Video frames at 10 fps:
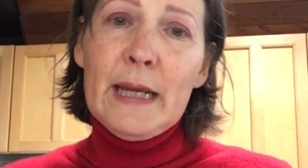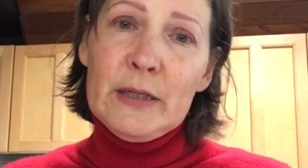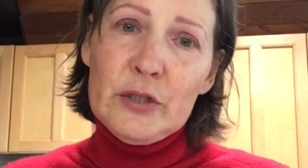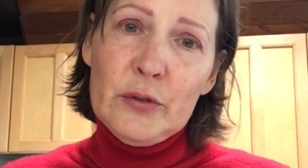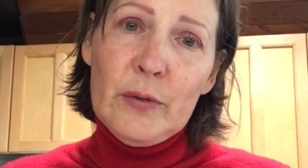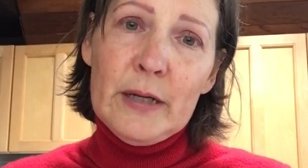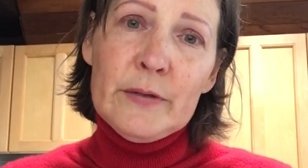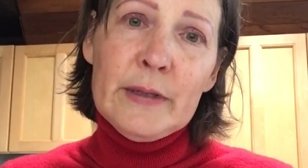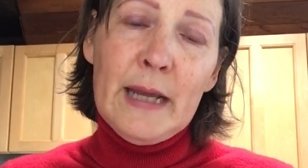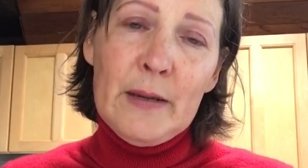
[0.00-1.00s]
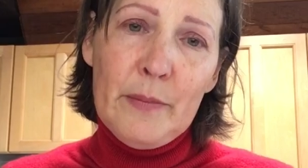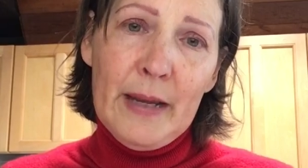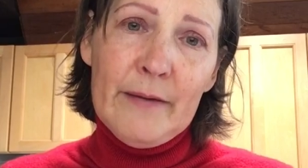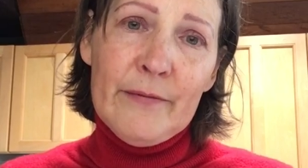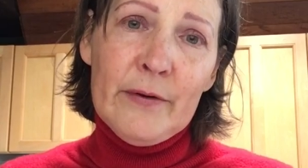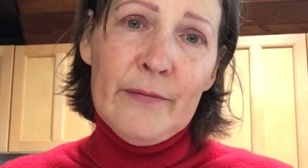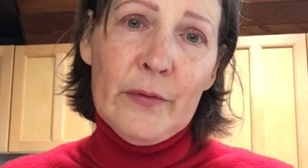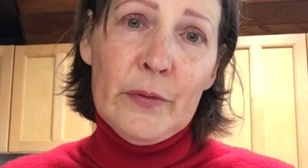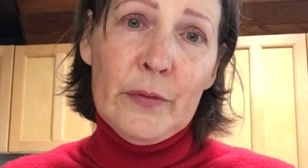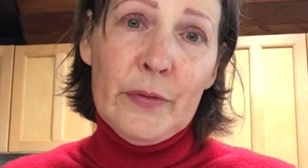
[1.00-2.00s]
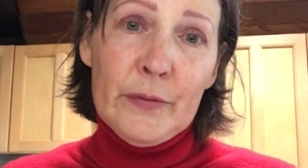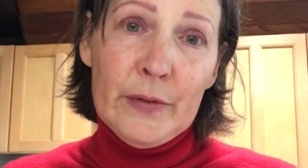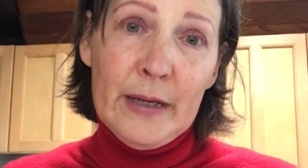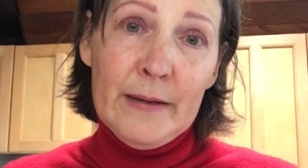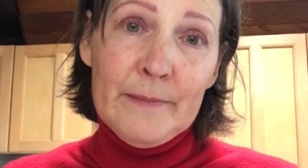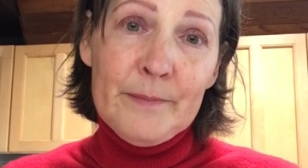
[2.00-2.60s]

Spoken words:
and 200 and bake for a further 30.